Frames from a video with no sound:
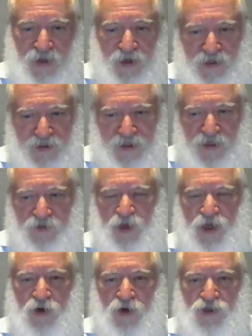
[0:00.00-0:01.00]
and then he says,
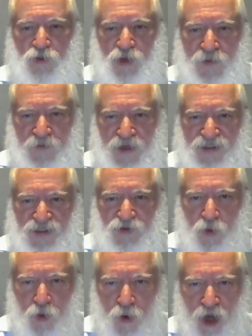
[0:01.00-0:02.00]
because we
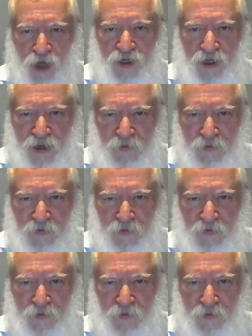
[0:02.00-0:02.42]
missed one